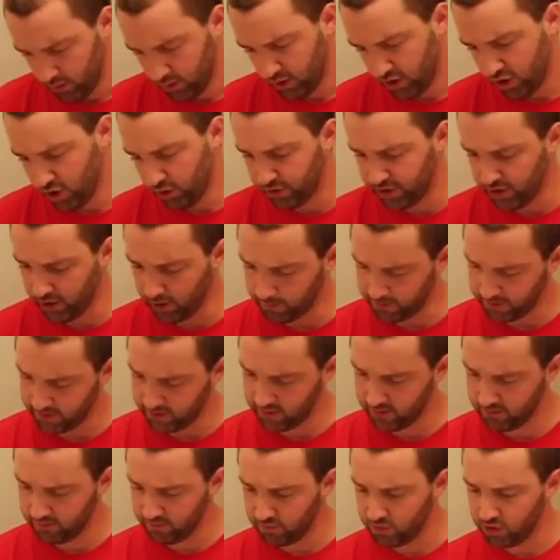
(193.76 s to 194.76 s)

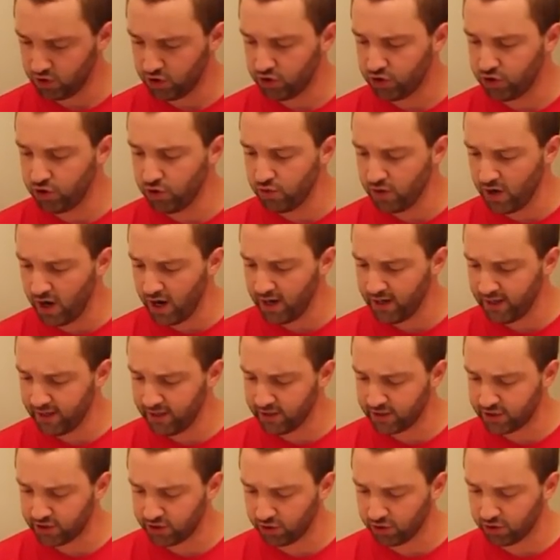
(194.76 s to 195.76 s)
Q-tips. Do not
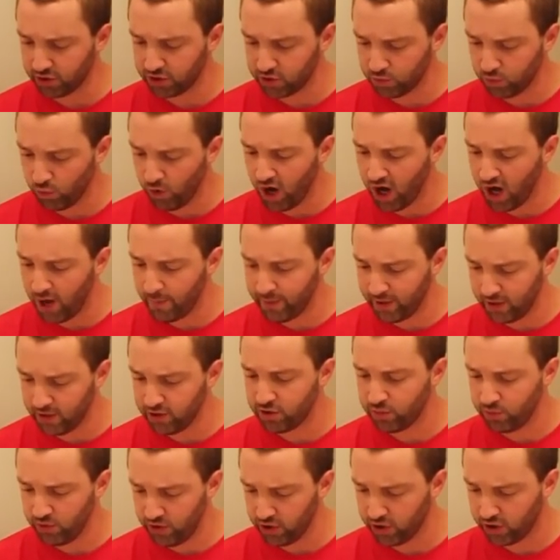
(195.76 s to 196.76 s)
insert swab
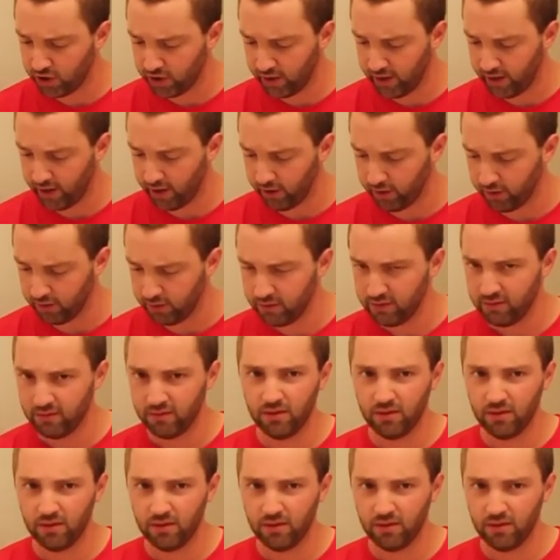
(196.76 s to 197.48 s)
into ear canal.